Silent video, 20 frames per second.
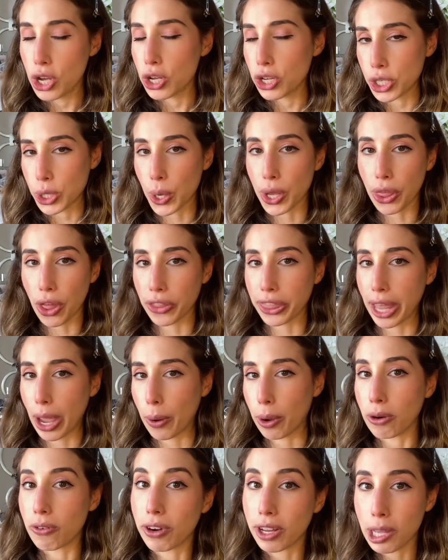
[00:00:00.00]
So I thought that
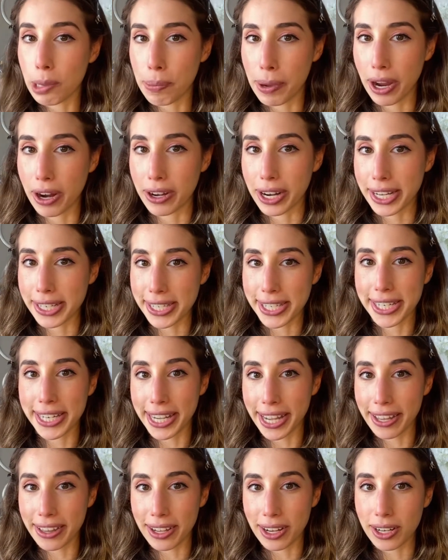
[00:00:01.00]
would really pair nicely
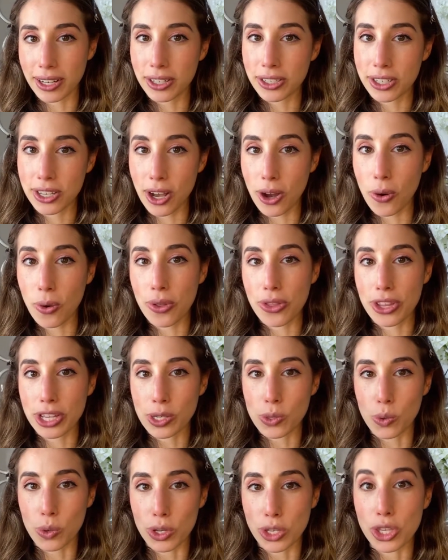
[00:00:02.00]
together. So
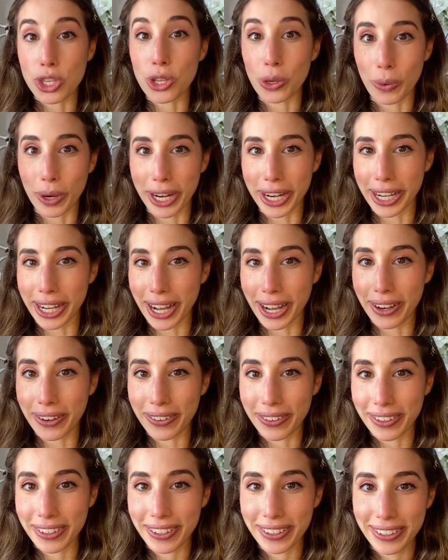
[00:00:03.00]
this was the way to
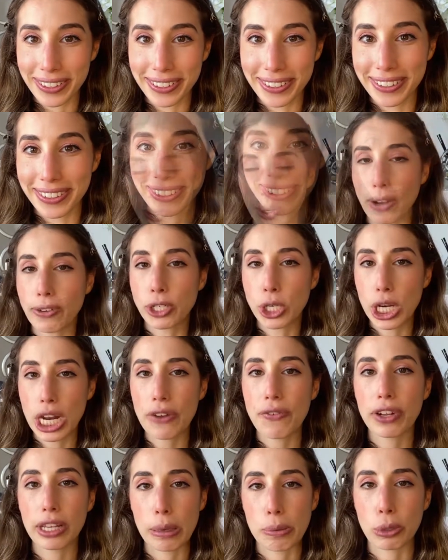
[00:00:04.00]
go. So I have 2
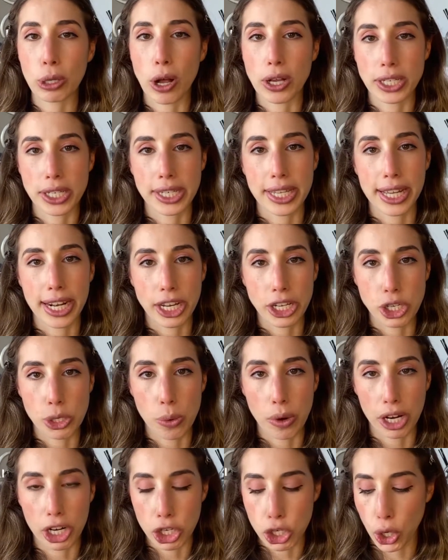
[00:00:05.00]
different lip glosses that I do
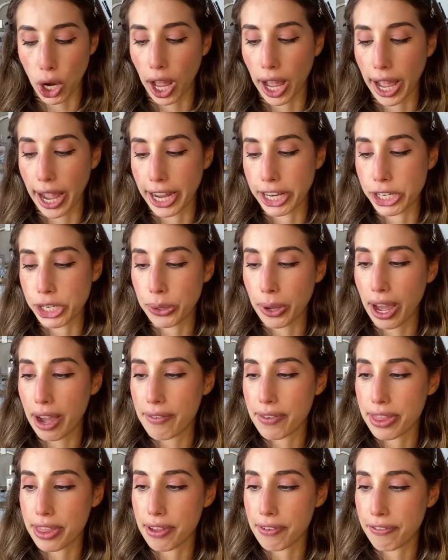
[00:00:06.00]
want to try. I do
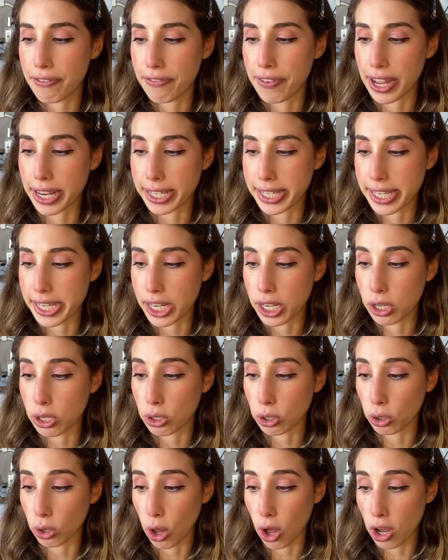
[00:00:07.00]
have the Fenty
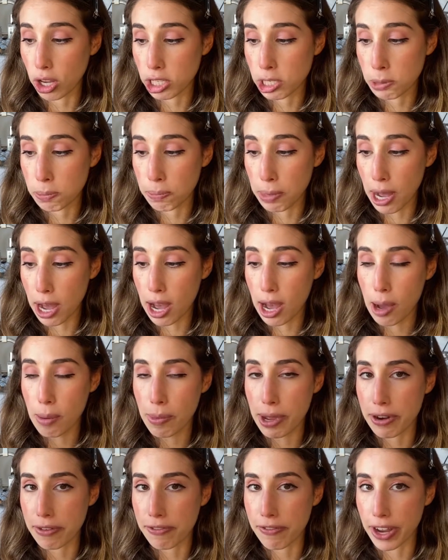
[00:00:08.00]
Gloss Bomb
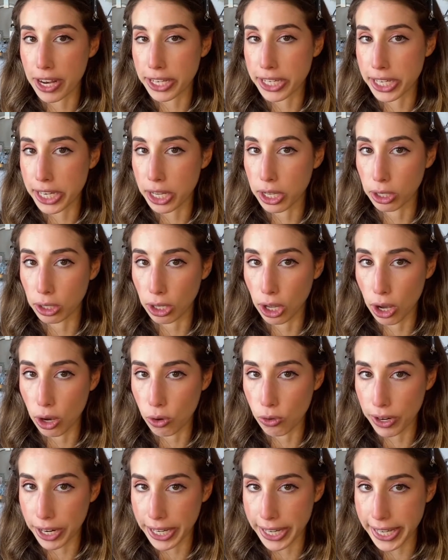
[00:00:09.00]
and Fenty Glow
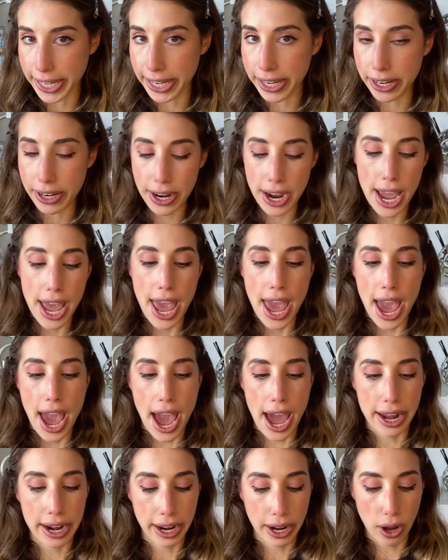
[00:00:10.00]
right here.
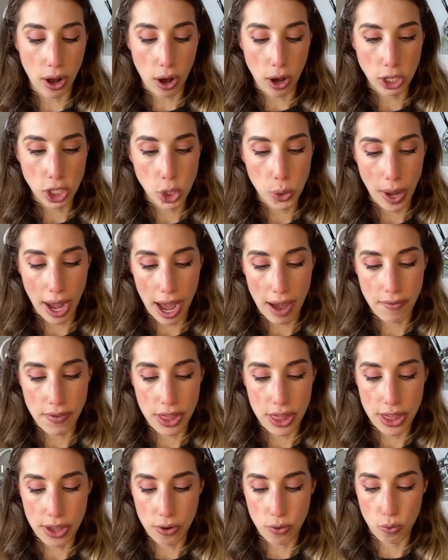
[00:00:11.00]
And I also
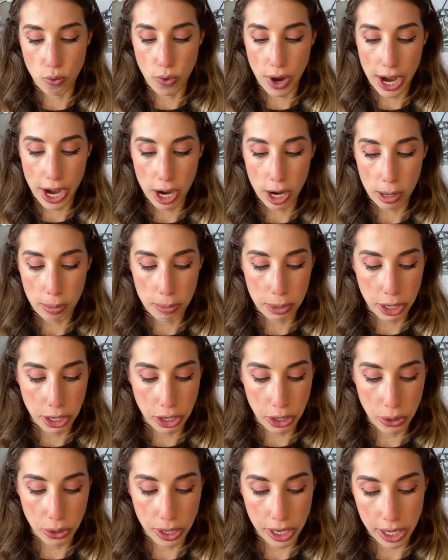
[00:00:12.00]
have the Rare
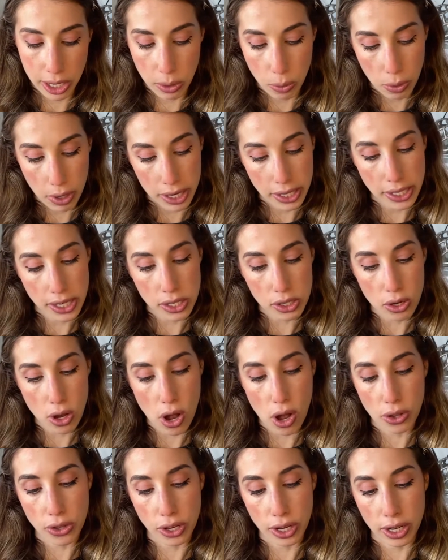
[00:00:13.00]
Beauty, what is this
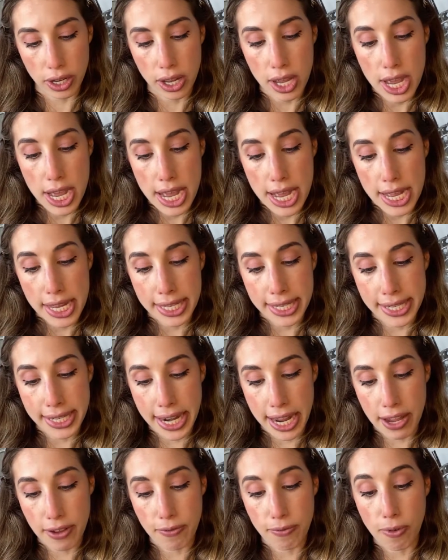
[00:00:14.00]
called? The
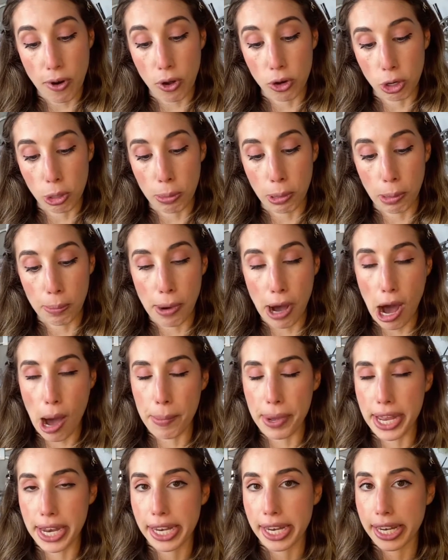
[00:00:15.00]
Stay Vulnerable Balm
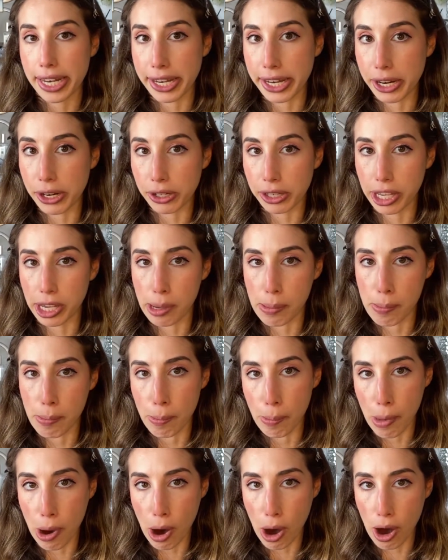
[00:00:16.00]
in Nearly
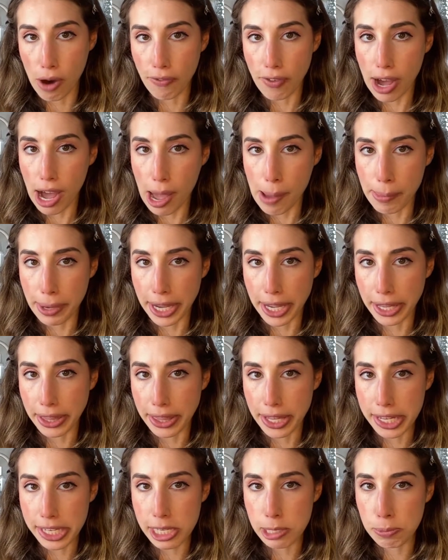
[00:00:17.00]
Mauve. I mean,
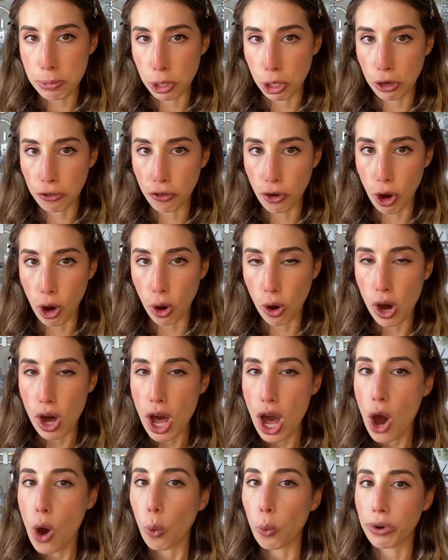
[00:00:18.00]
this is beautiful.
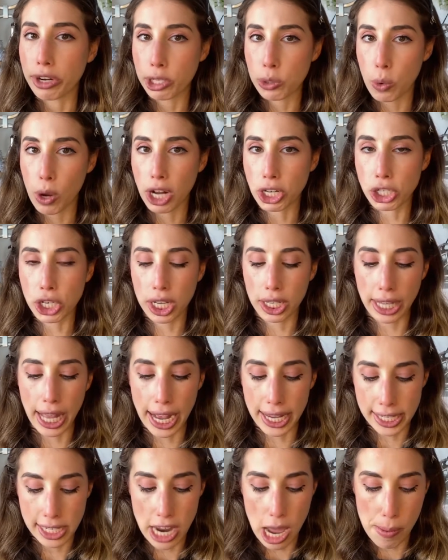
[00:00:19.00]
We swatched it
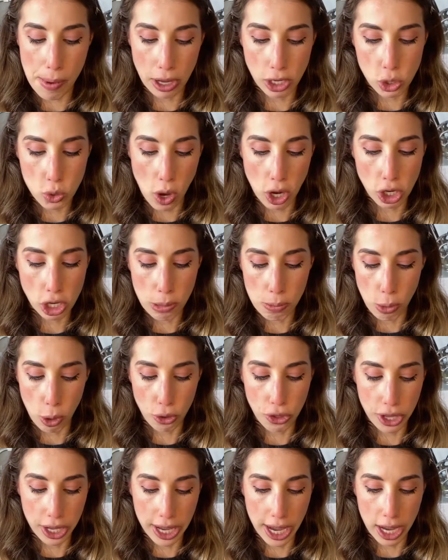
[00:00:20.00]
last time. I'll swatch them
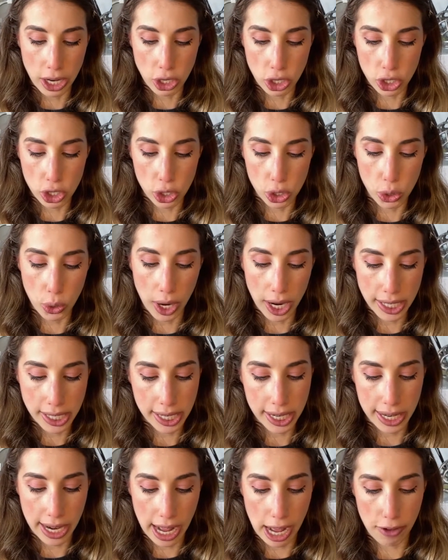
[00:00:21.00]
both again just so you guys
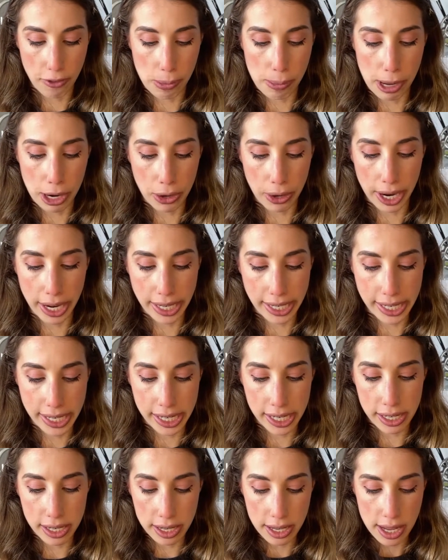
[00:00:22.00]
could have a better
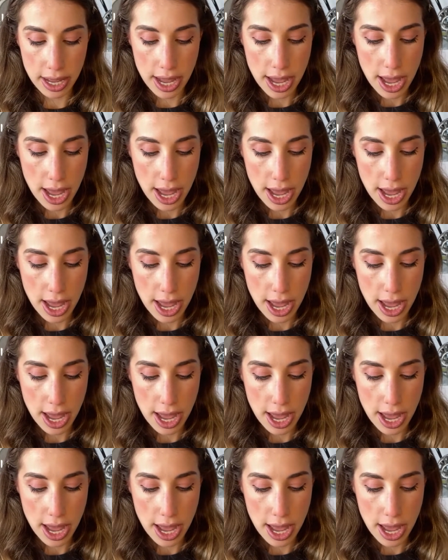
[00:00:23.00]
idea.